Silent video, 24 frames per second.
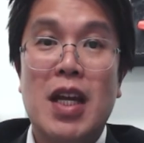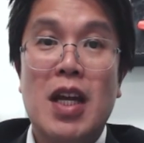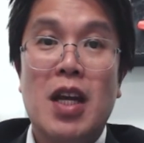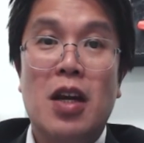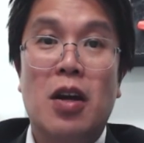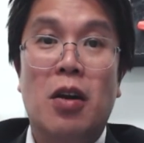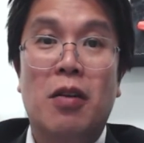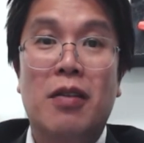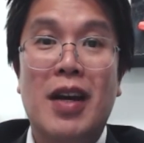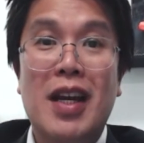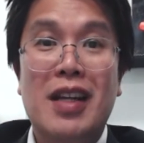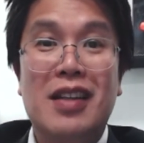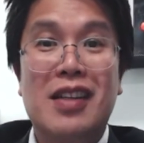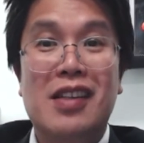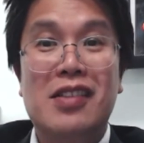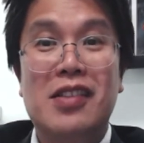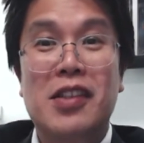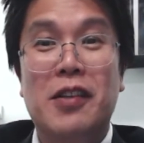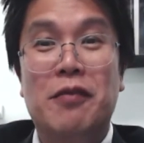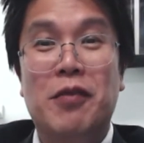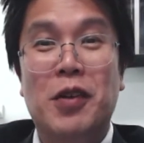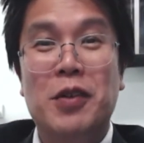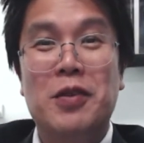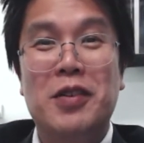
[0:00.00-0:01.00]
All right, that's
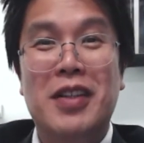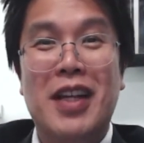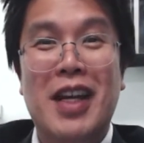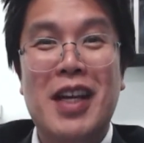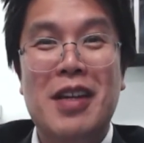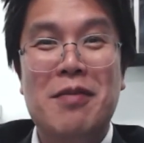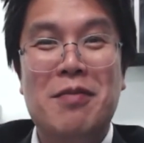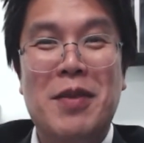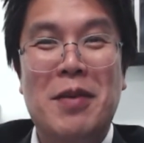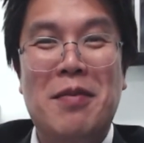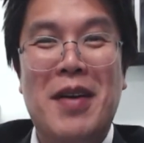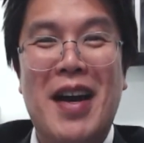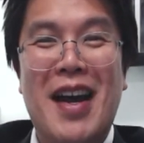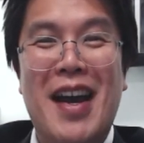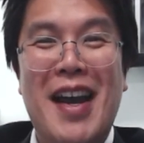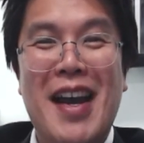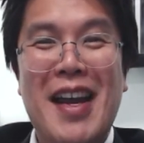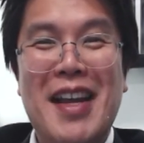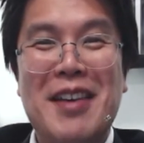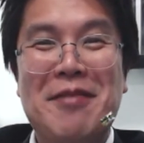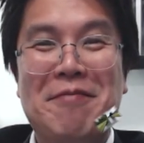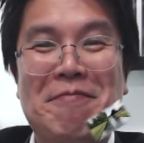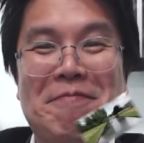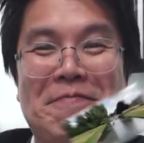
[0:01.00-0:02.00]
it for today.
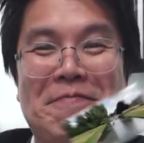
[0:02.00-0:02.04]
Bye-bye.